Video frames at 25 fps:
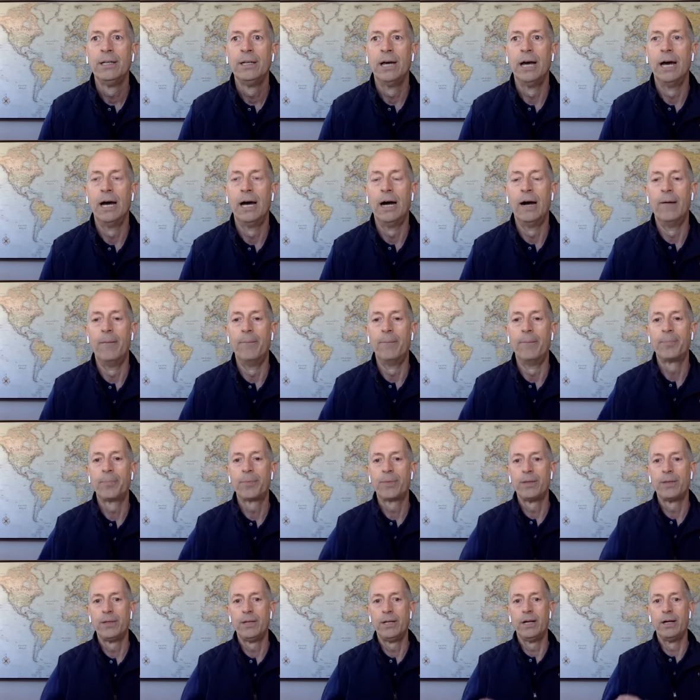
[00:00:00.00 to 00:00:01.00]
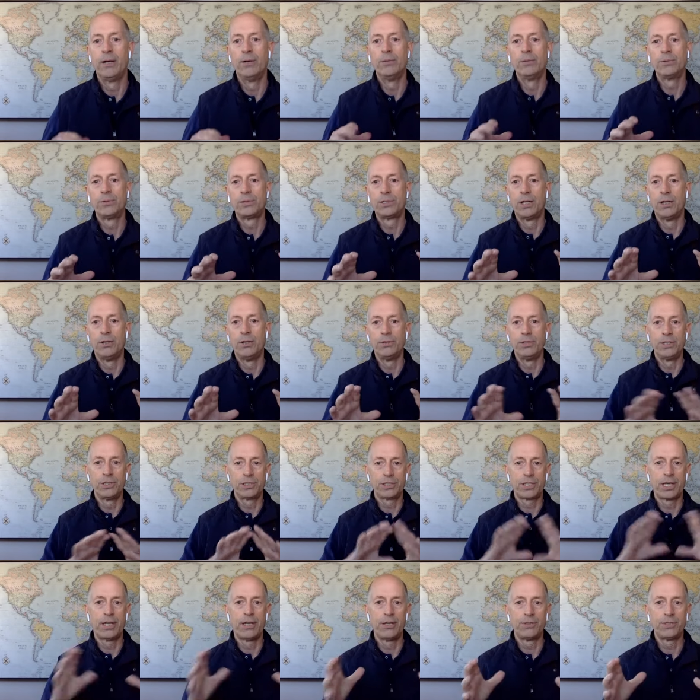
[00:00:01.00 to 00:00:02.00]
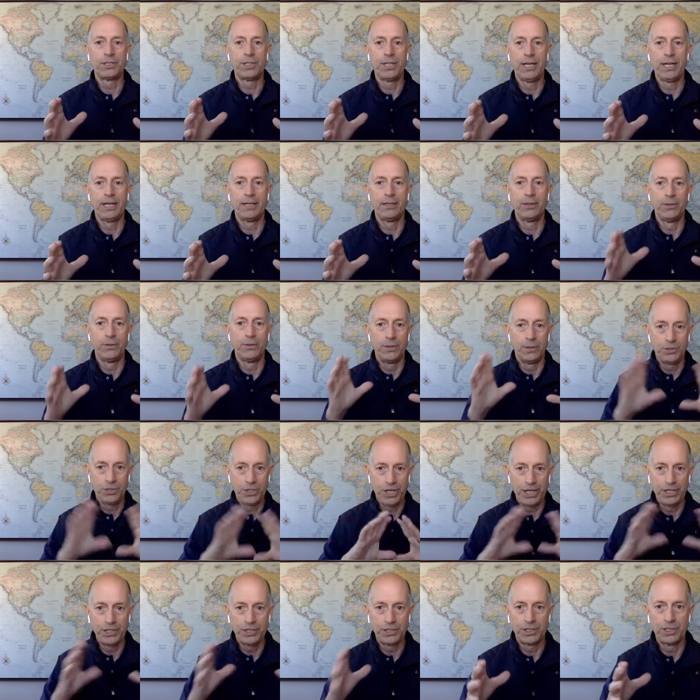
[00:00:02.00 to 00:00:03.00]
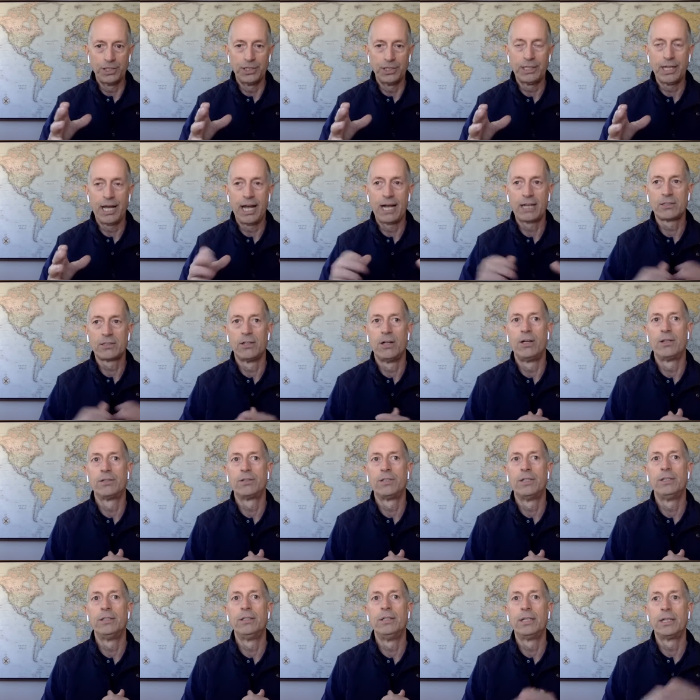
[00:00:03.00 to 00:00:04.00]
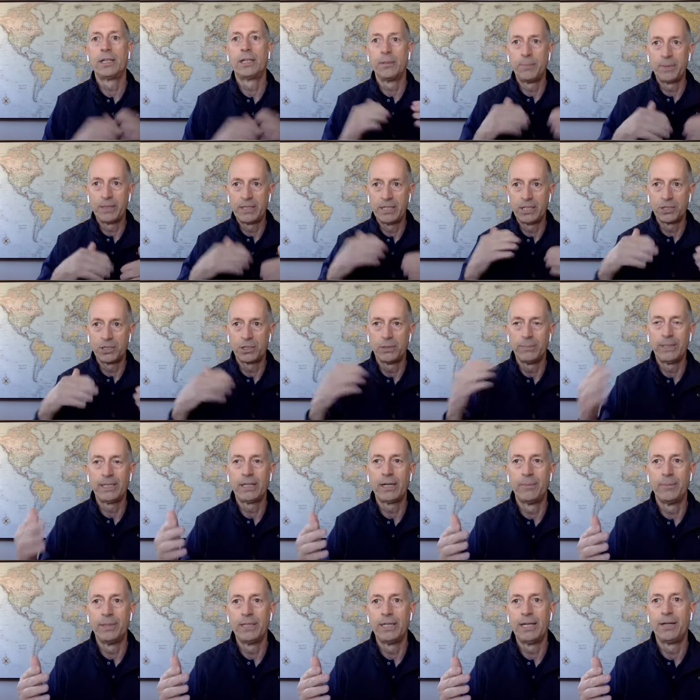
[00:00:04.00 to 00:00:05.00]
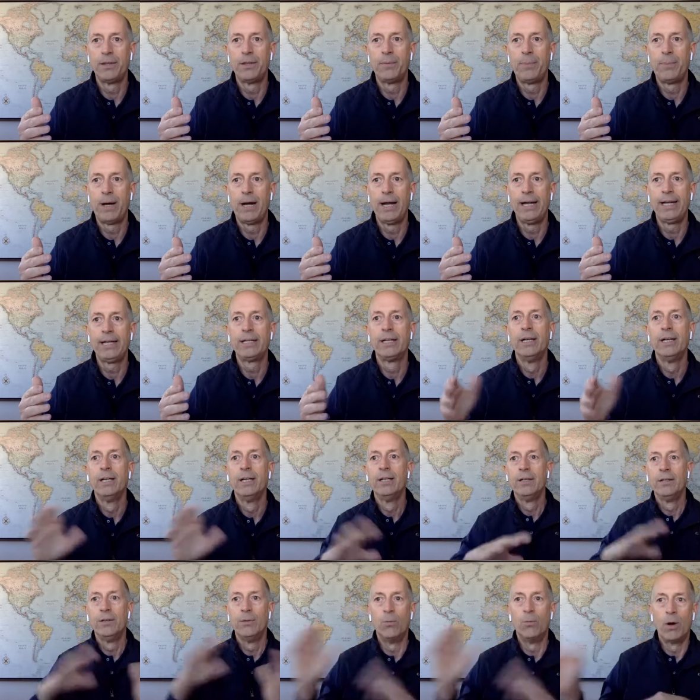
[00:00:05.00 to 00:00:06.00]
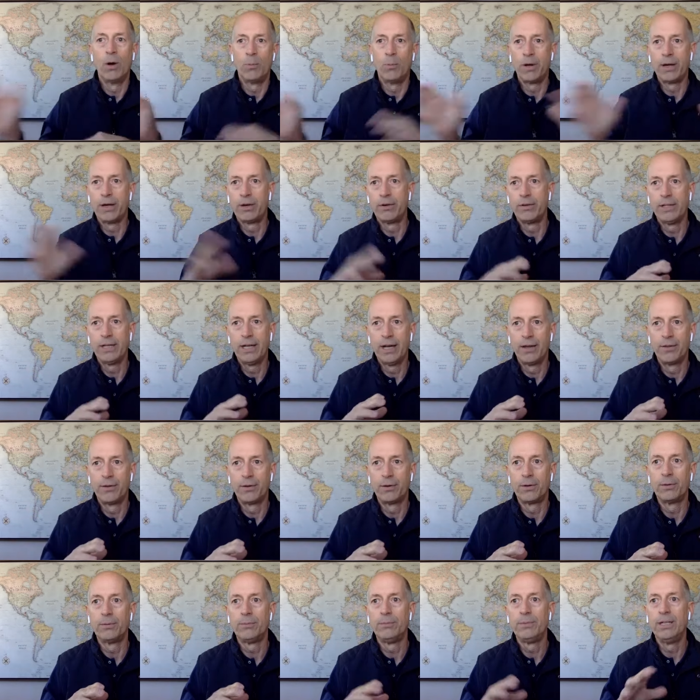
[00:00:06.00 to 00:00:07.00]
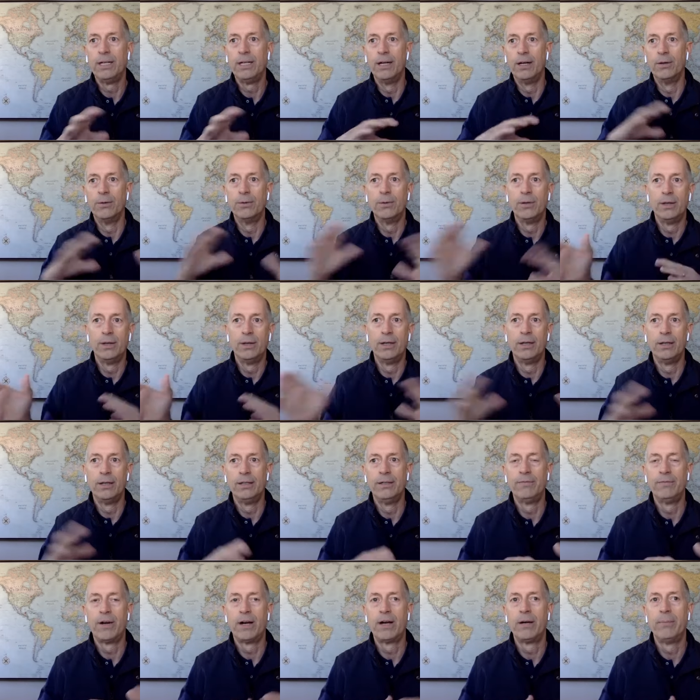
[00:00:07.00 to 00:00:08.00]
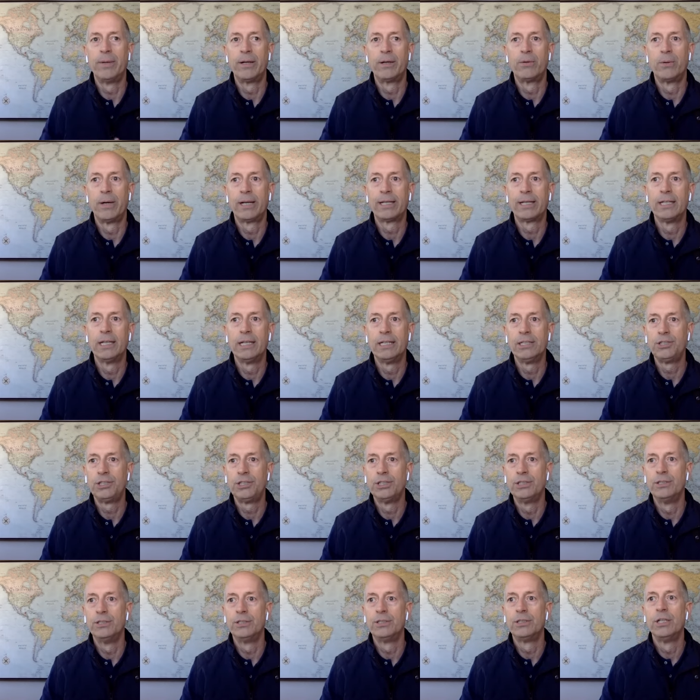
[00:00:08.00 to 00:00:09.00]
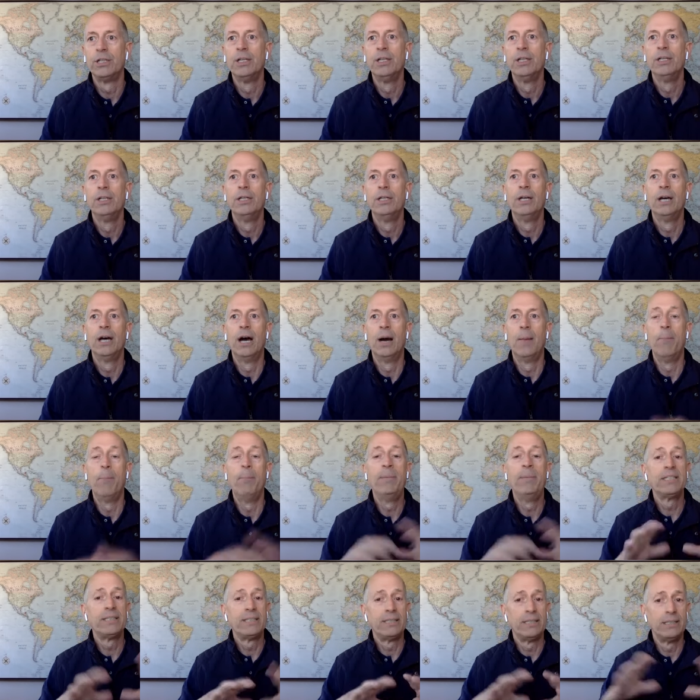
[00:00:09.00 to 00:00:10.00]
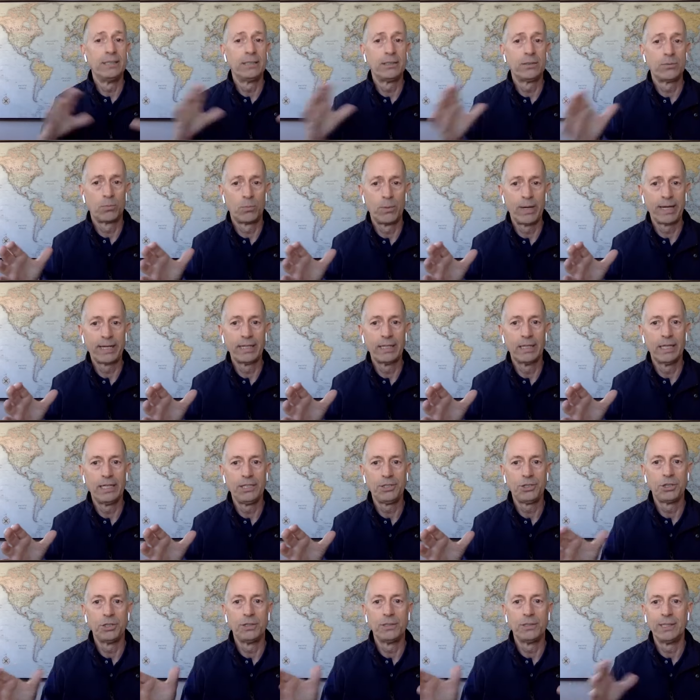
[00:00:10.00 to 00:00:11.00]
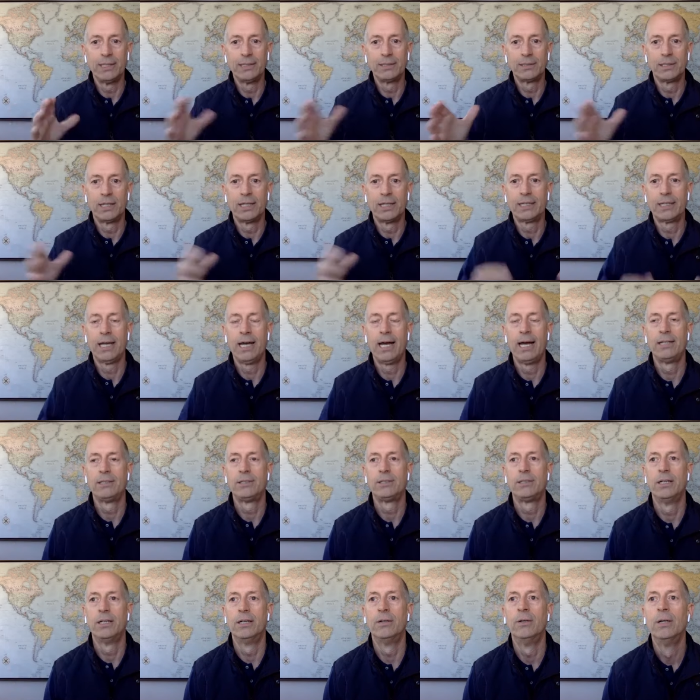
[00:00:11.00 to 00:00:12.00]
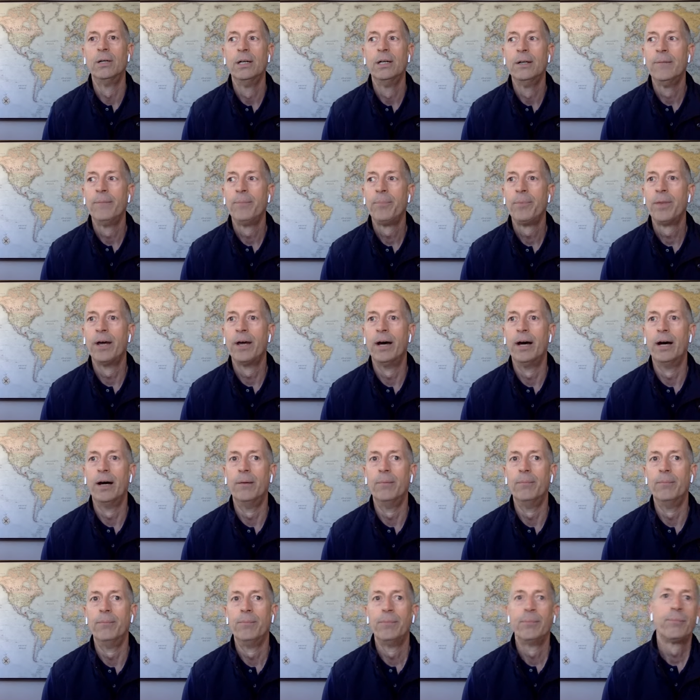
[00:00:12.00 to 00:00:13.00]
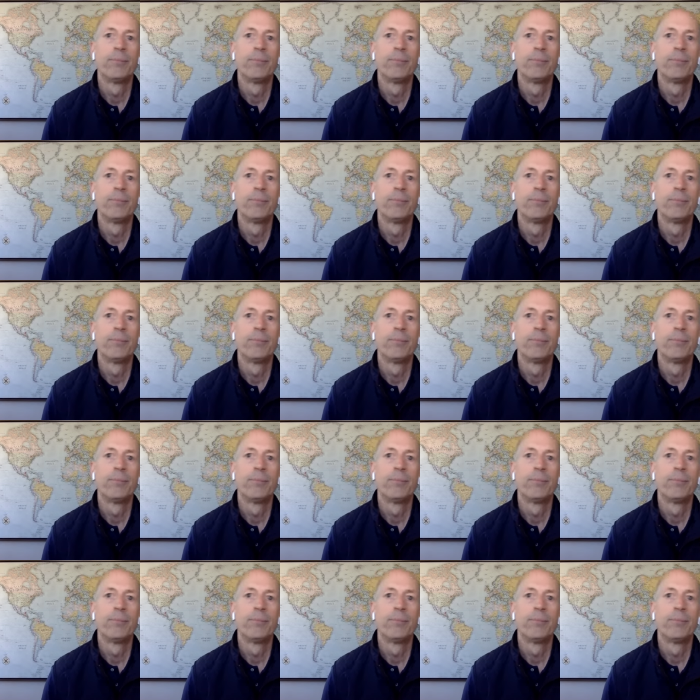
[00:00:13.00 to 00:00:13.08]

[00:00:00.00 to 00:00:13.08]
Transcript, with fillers: Um, you know, so you just got to understand the changes in the tax laws that, that could potentially be coming down the pike, one way or the other. You know, uh, environmental regulations, uh, business regulation, things like that. So. Um,